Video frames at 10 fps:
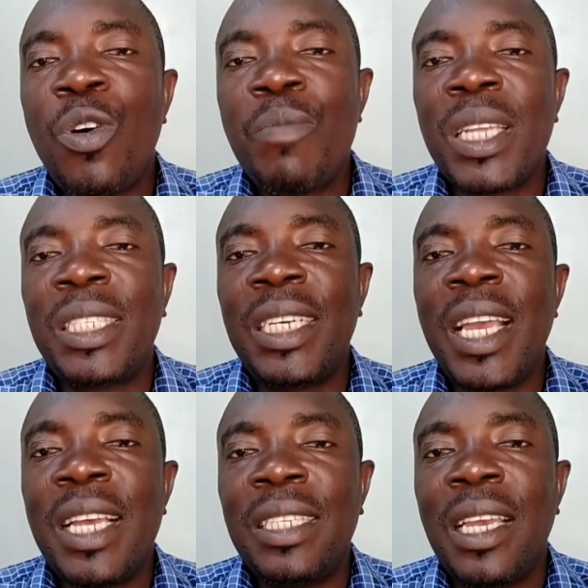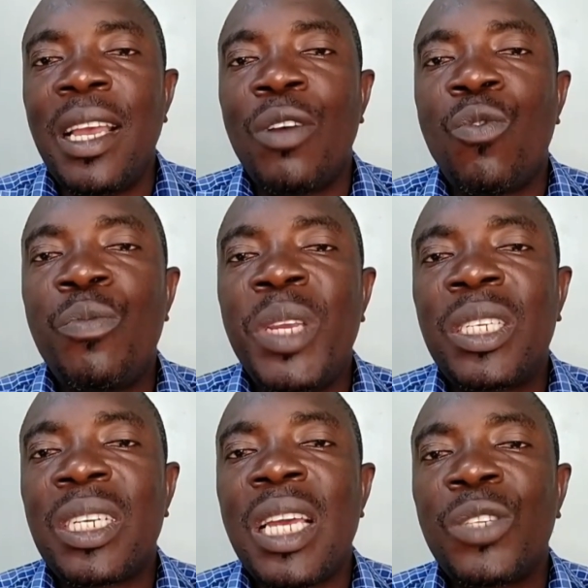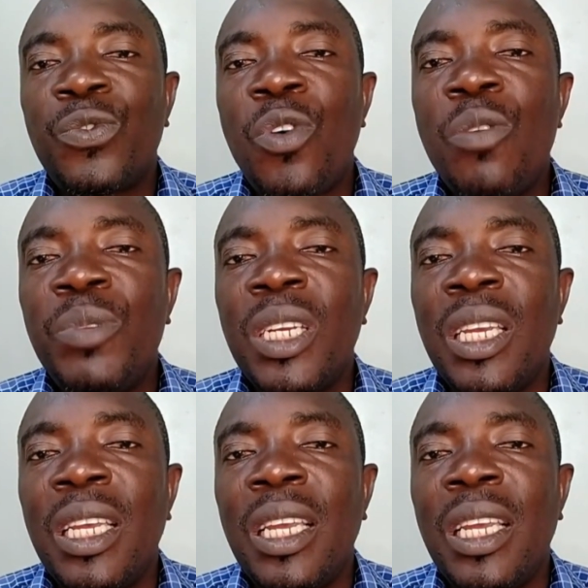raw materials will be transformed